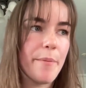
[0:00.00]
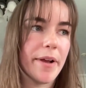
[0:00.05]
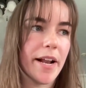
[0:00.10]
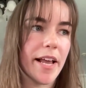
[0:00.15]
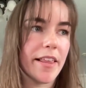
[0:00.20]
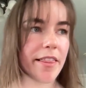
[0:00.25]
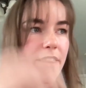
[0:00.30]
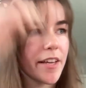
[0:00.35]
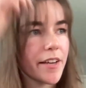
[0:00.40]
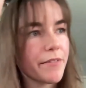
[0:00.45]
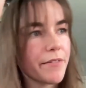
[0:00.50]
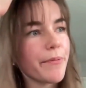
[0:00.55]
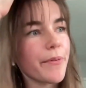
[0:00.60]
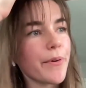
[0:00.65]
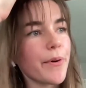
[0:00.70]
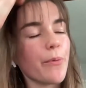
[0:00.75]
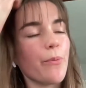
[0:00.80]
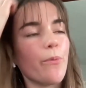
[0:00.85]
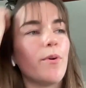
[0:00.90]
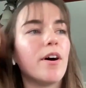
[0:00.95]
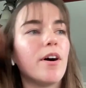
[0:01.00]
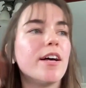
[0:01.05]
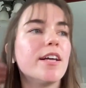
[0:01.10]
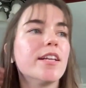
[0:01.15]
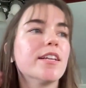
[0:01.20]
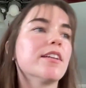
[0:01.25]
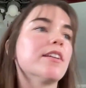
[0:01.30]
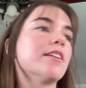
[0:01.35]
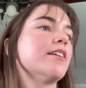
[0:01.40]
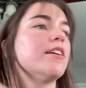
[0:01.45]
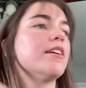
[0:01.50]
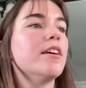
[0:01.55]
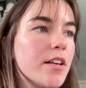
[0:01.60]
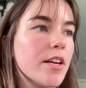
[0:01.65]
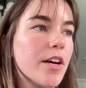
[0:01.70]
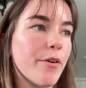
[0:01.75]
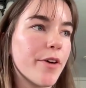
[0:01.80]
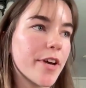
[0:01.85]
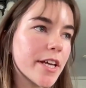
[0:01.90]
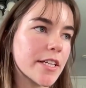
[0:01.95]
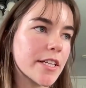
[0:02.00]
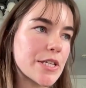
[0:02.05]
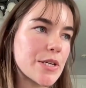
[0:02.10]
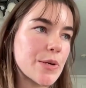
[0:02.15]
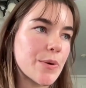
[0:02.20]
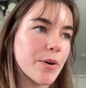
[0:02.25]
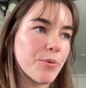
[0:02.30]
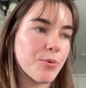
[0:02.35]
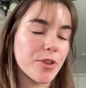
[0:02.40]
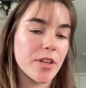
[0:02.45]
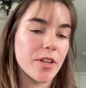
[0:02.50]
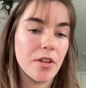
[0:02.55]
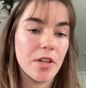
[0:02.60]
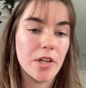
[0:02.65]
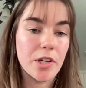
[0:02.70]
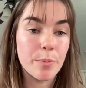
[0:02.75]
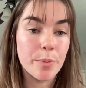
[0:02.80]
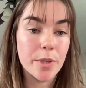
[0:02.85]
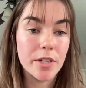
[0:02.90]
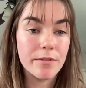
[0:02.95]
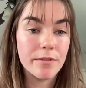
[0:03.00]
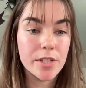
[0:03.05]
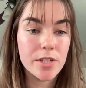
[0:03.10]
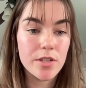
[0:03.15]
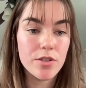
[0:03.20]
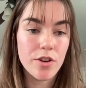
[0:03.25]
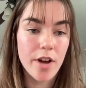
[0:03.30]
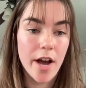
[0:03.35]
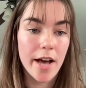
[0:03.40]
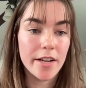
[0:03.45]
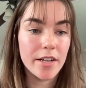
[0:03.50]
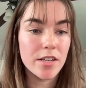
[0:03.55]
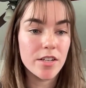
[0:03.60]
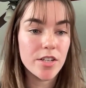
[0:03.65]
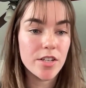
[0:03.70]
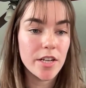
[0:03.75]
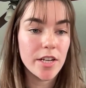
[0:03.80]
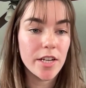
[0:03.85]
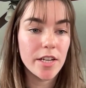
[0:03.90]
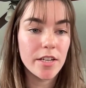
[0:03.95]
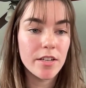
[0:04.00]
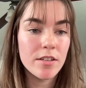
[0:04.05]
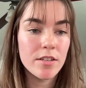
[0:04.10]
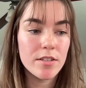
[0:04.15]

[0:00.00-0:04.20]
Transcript: But I think for one, going into it with a little bit of a strategy.